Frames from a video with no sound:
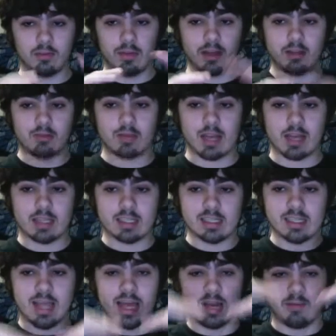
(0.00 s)
menus kind of
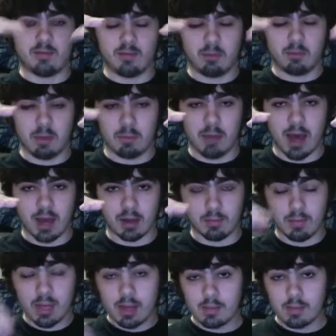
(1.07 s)
slide up from the bottom.